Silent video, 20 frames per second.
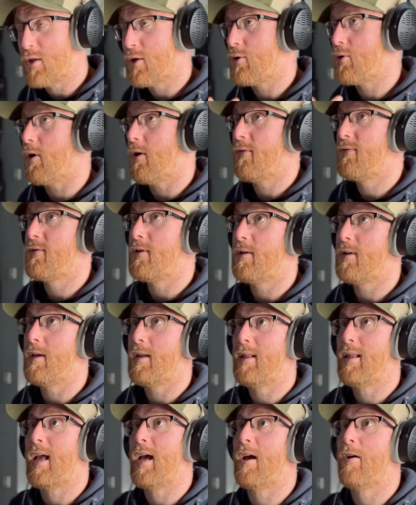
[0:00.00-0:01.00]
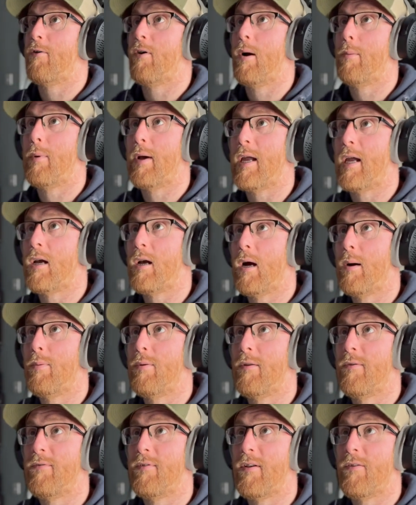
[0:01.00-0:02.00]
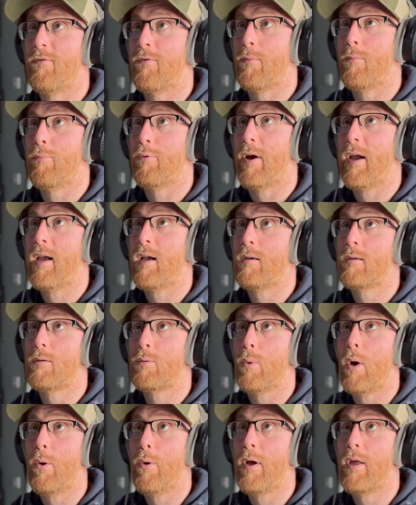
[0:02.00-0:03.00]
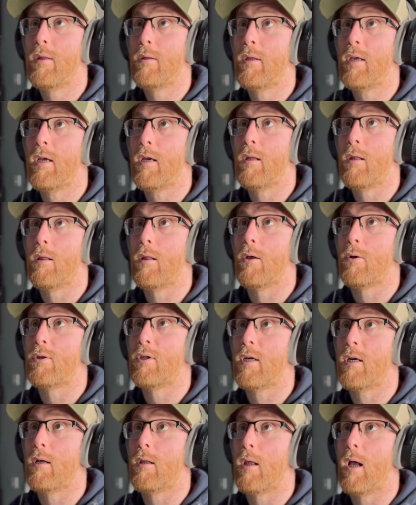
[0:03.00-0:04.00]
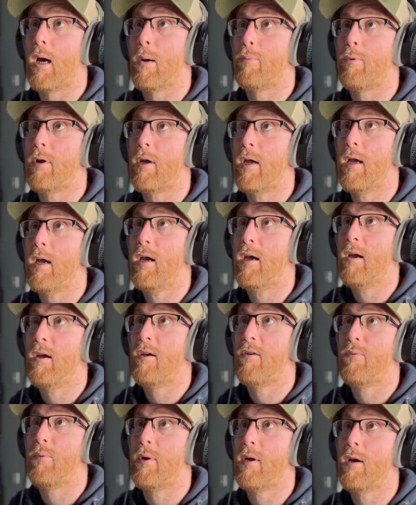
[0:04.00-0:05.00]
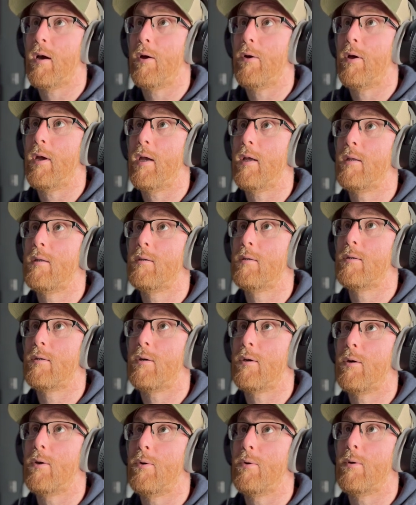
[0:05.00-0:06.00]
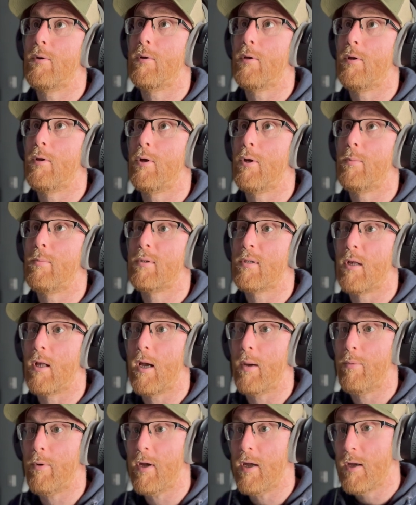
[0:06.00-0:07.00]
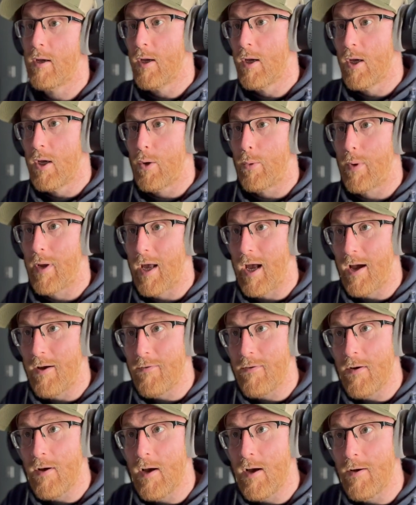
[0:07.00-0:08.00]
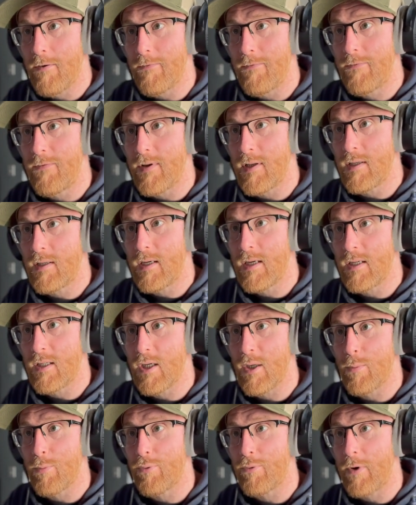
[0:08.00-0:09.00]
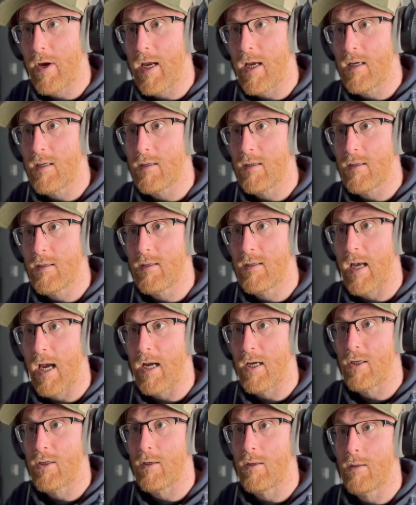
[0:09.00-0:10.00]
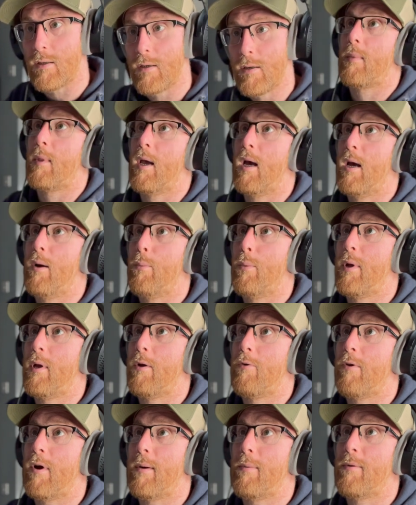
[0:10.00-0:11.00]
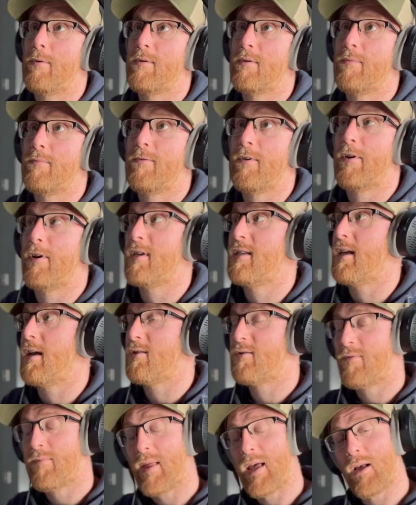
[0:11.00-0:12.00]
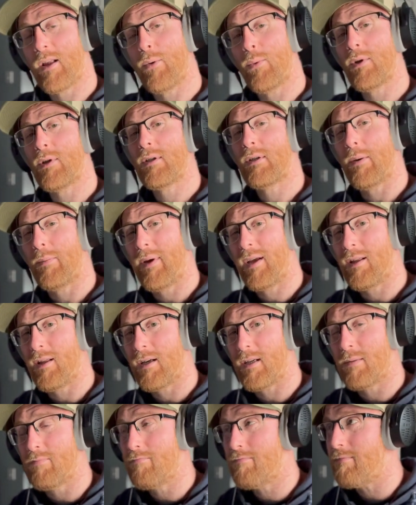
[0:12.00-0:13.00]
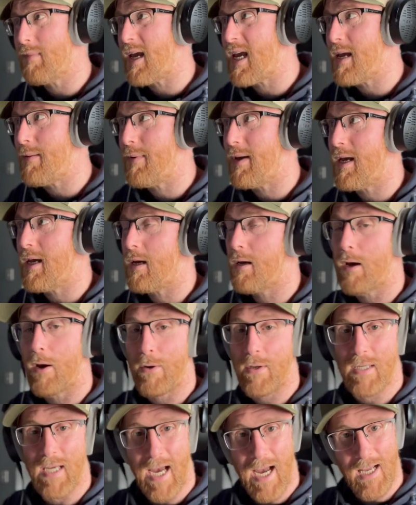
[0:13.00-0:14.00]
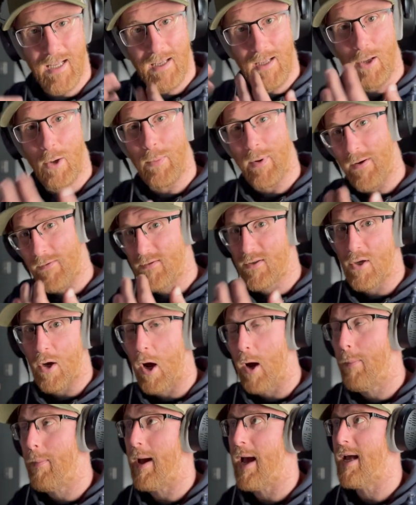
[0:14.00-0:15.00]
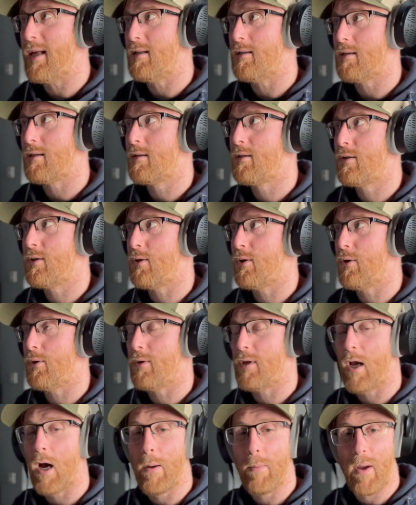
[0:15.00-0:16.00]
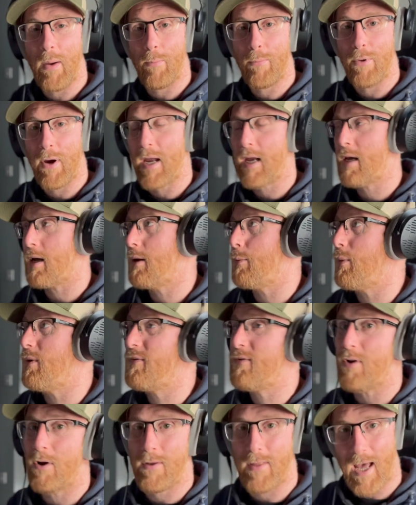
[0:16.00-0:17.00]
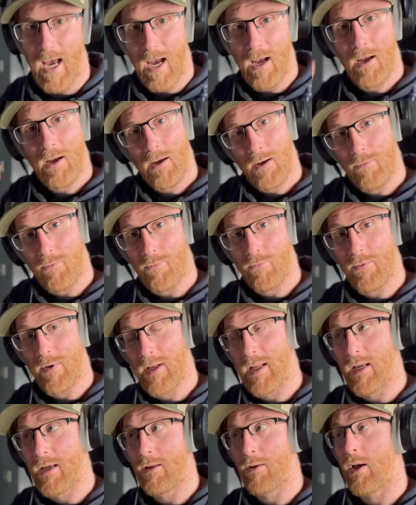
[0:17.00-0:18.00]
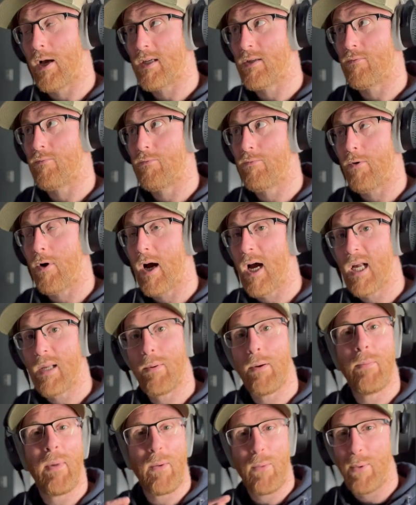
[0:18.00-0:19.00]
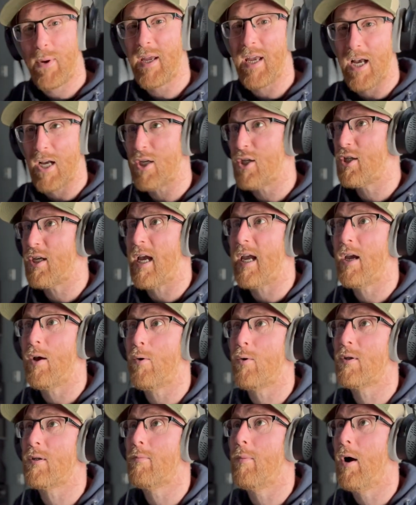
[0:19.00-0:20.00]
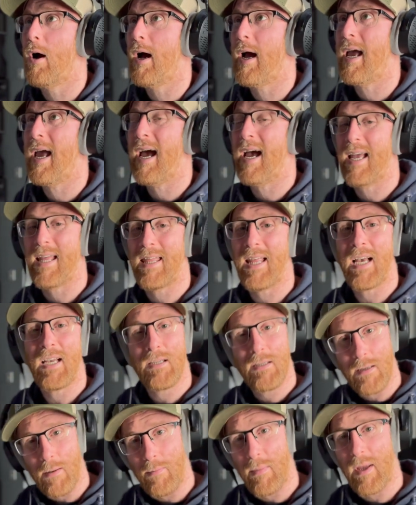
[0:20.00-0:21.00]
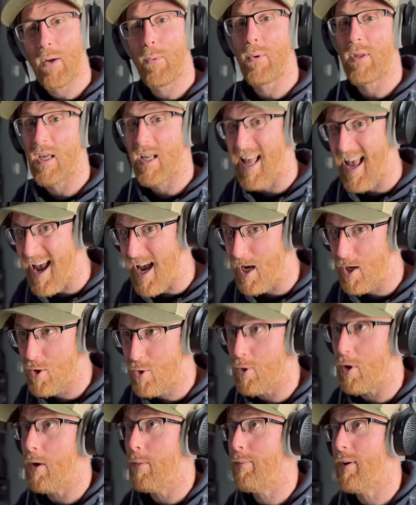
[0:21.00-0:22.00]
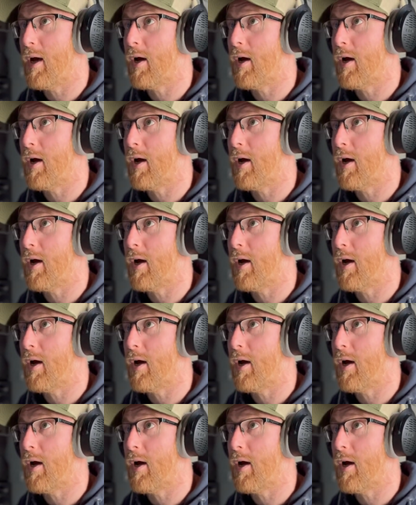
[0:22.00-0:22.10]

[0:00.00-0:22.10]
you'd often layer up a couple of different breaks. Well, in the Logic library here, if we go into the loops library, we have a vintage breaks section, and we can grab some various sounds from there. And I want something that's maybe going to add a little bit of top end to the Amen break. We've got that really nice ride, but maybe we can get a shaker or some hi-hat in there, something with an extra bit